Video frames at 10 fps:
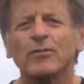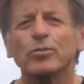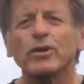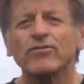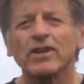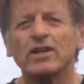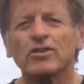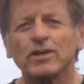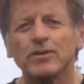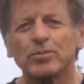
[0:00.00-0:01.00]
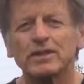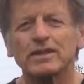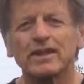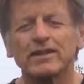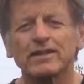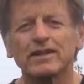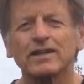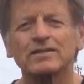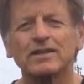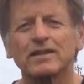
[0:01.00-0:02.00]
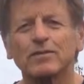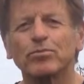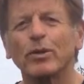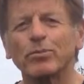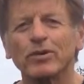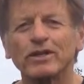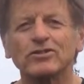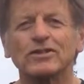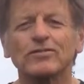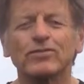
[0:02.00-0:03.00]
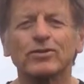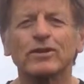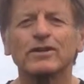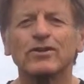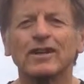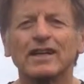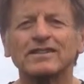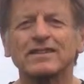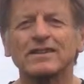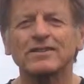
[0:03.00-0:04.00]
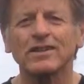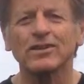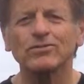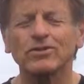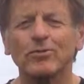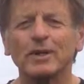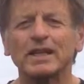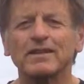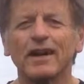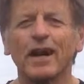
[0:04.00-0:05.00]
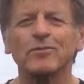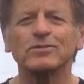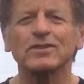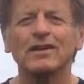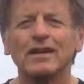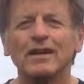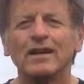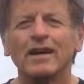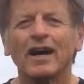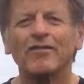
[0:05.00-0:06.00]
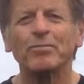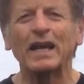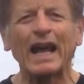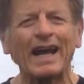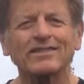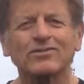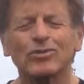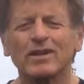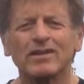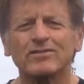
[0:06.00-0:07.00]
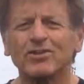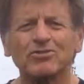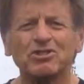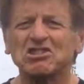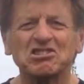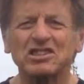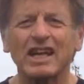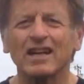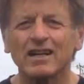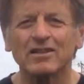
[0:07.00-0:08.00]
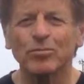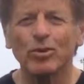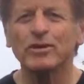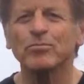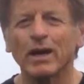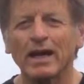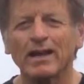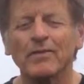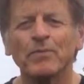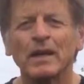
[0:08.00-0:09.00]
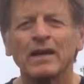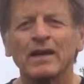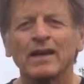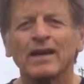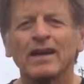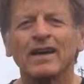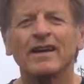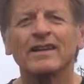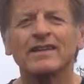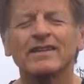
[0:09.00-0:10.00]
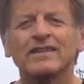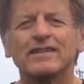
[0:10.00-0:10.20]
brief video I put together as a preparation for your lesson. You know, so many times I've been asked, well, don't you just stand on the board and paddle? And